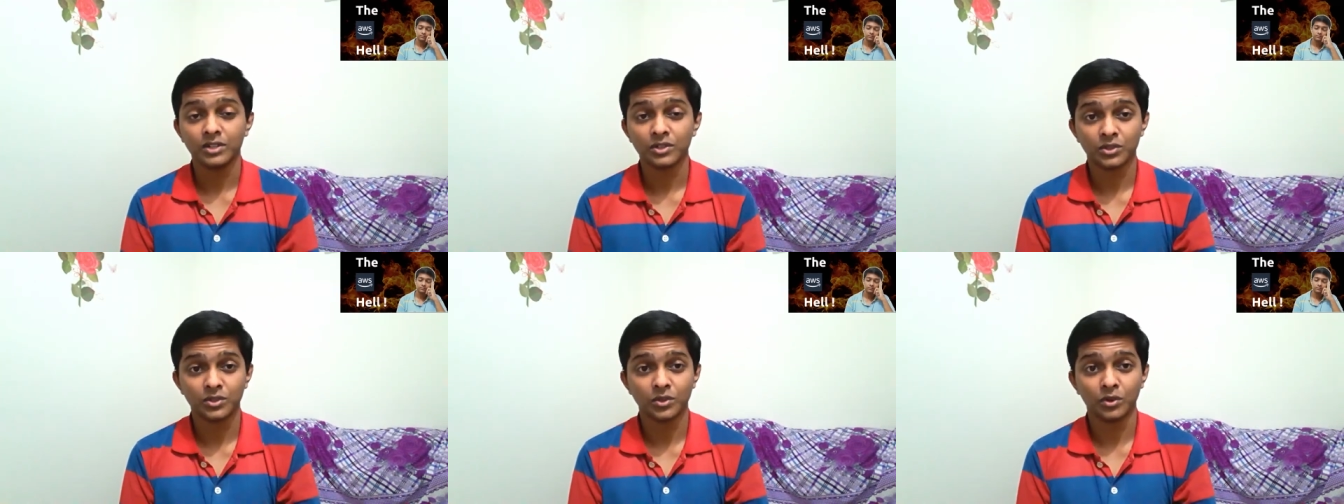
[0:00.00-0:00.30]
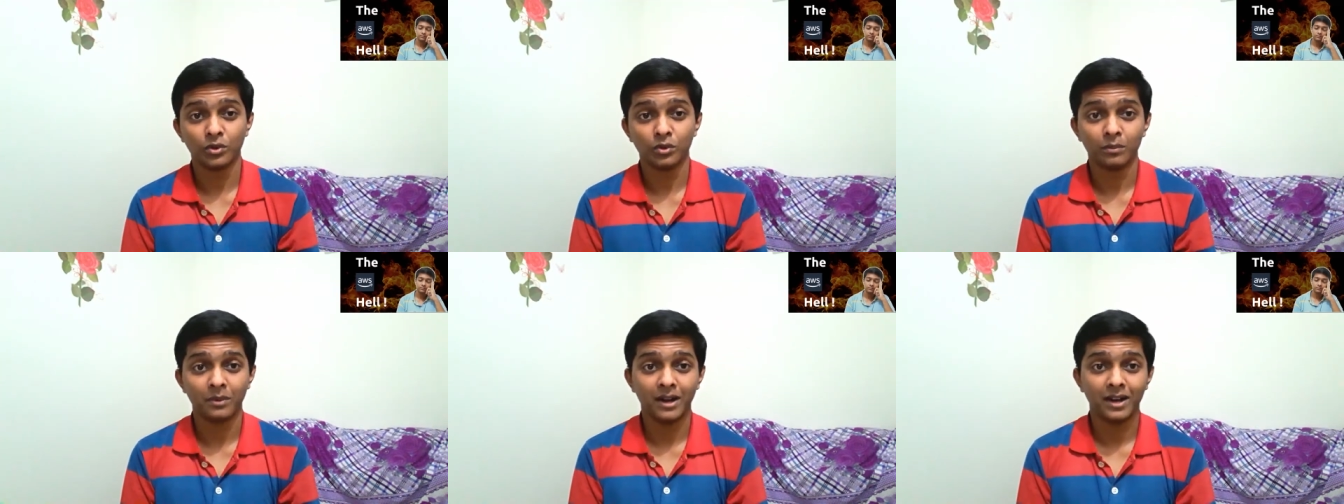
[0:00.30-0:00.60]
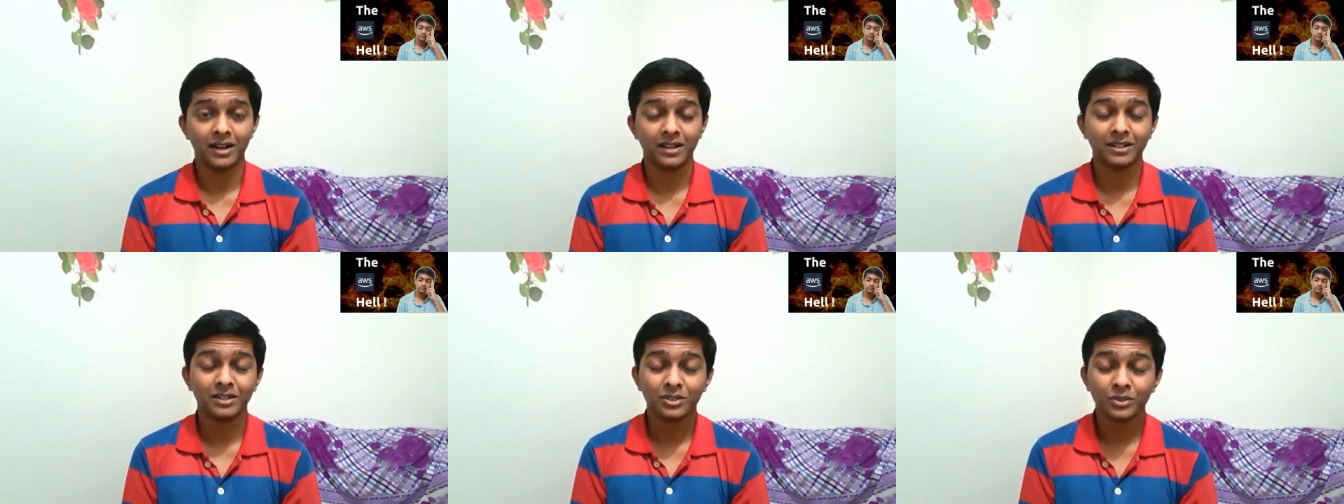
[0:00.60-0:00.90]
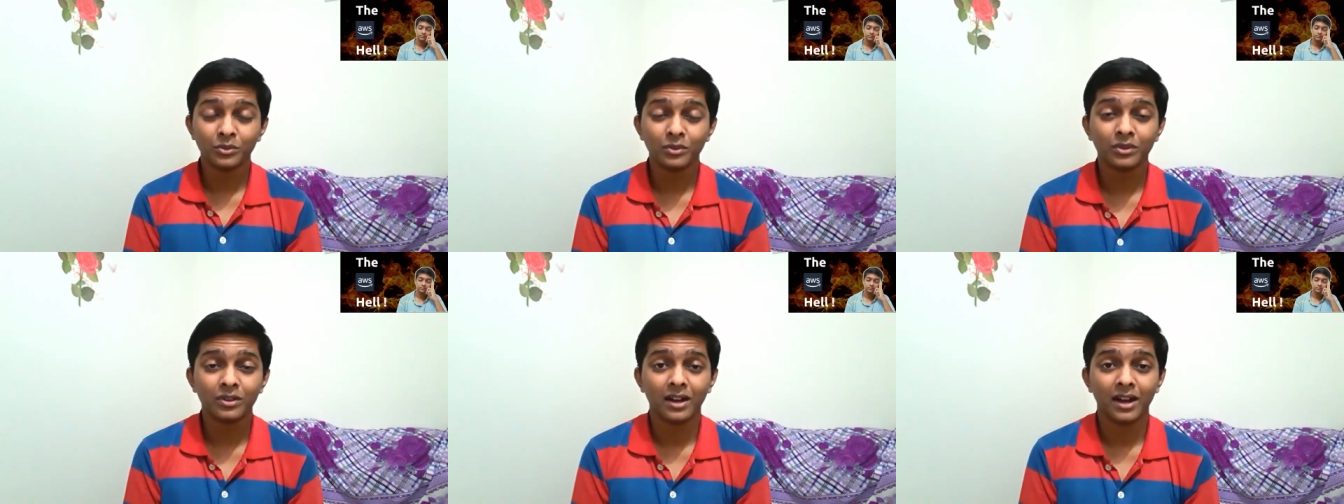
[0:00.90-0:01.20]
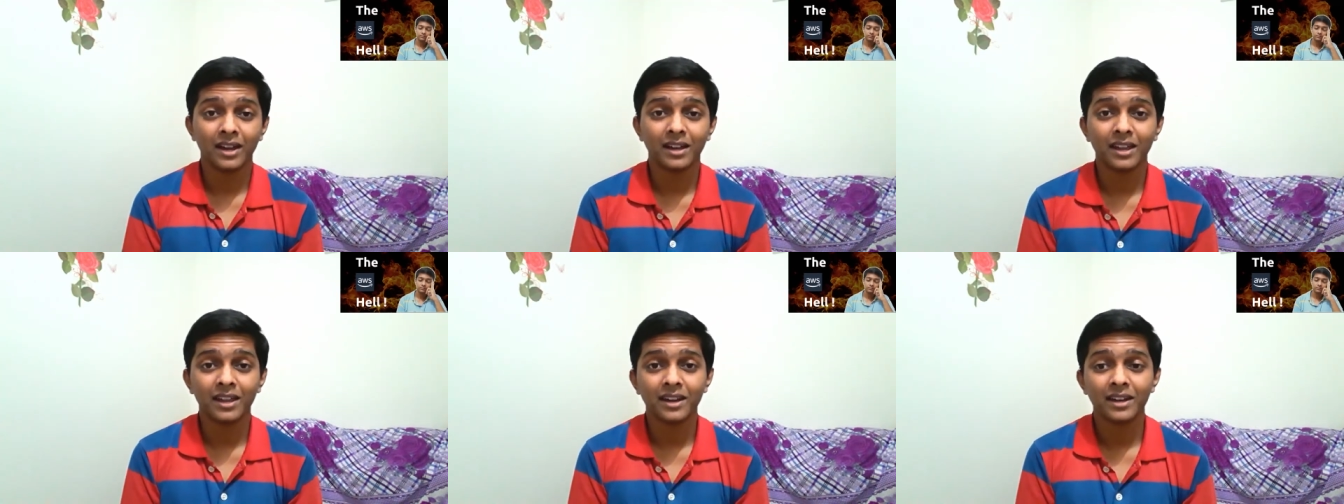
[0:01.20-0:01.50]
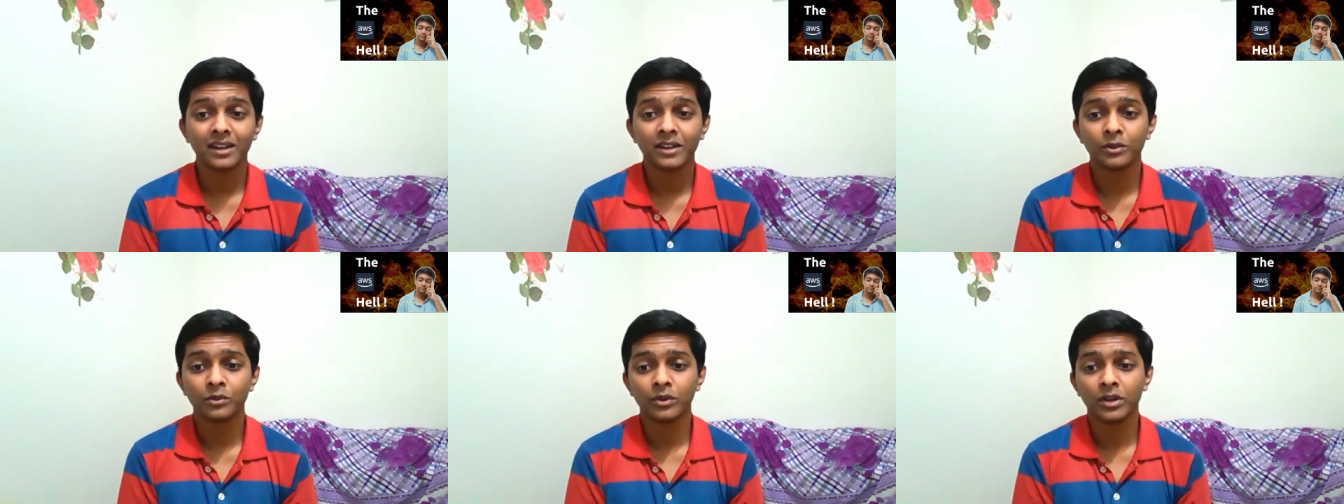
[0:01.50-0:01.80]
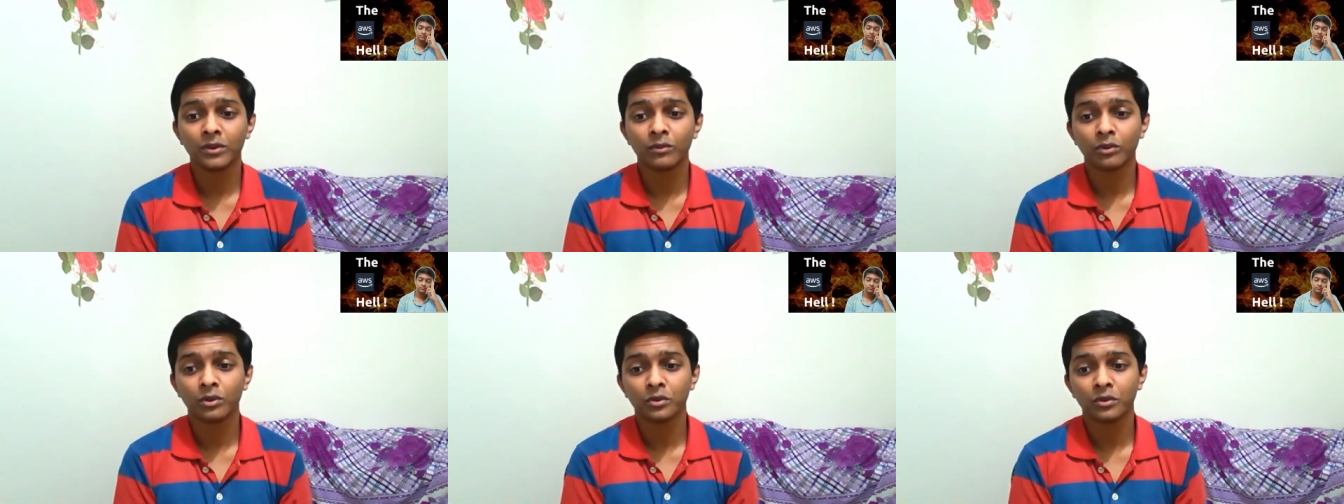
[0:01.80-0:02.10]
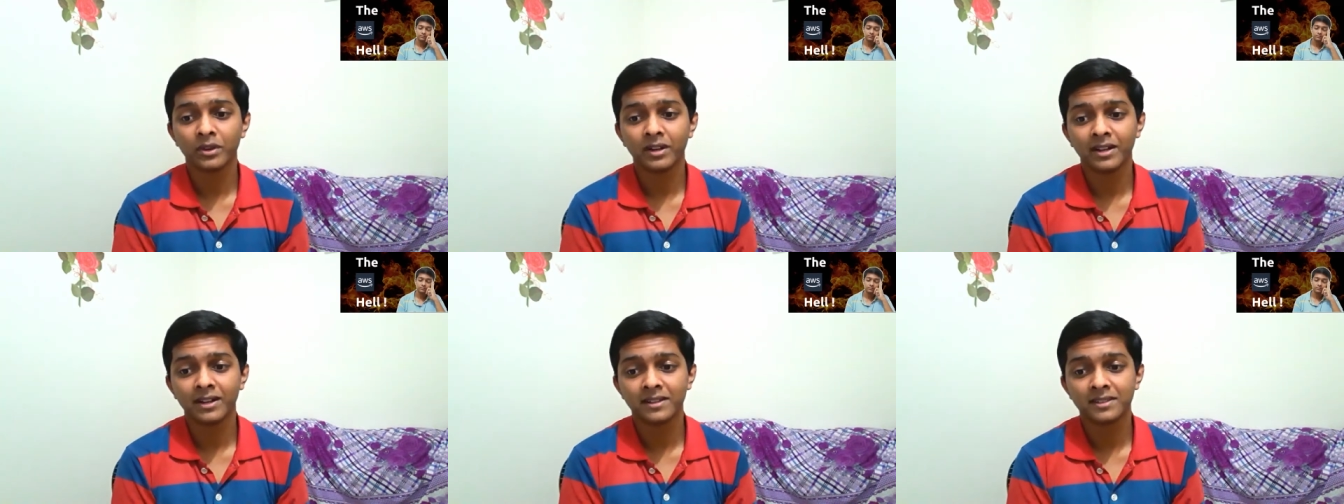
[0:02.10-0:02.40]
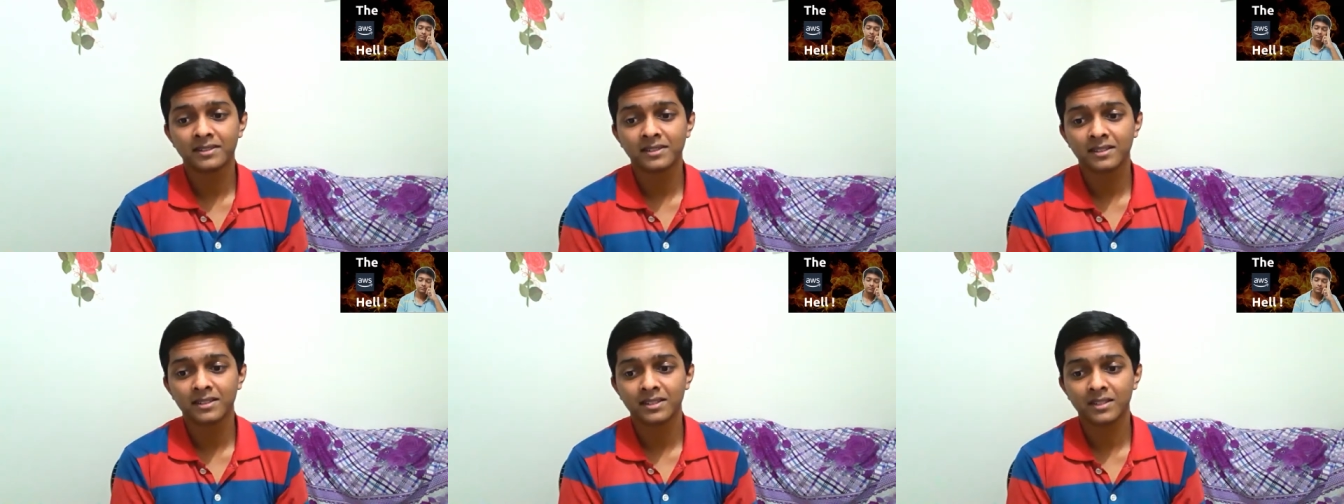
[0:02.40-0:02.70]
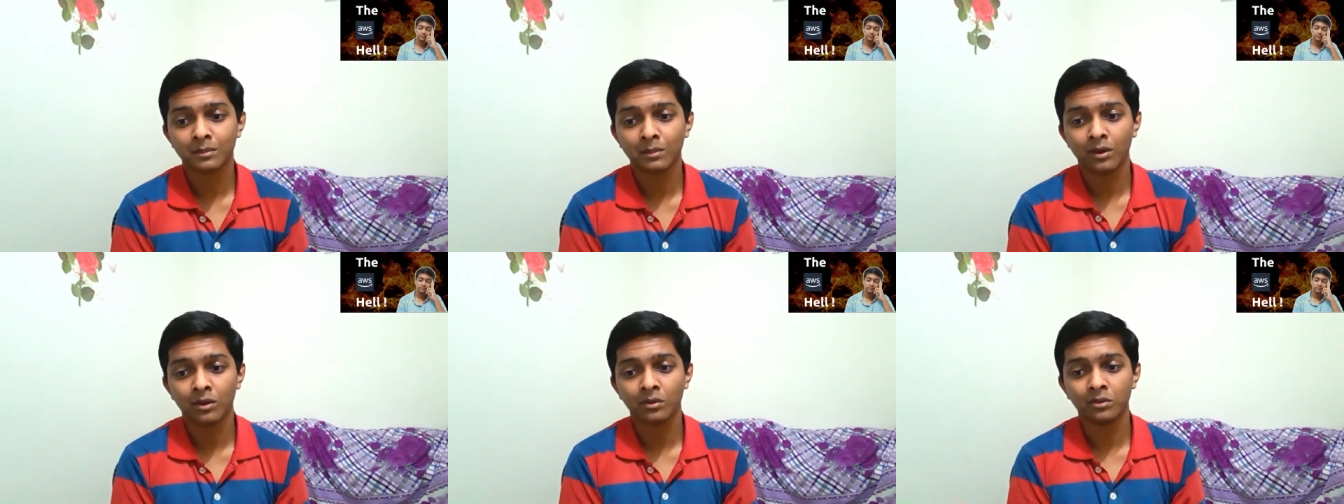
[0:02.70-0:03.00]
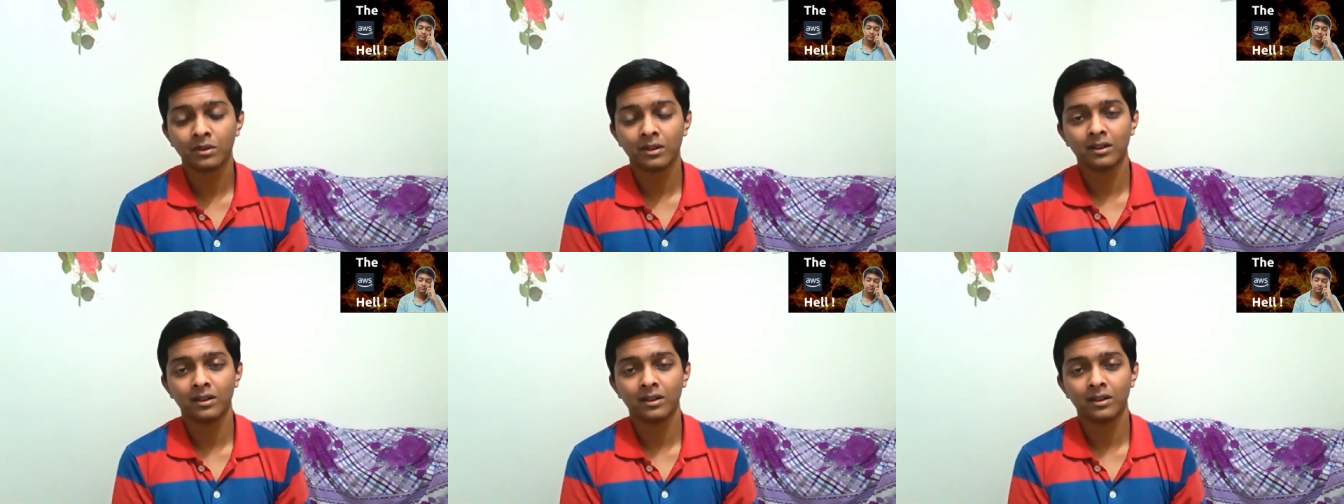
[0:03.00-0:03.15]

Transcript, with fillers: so and to and I really today want to really discuss about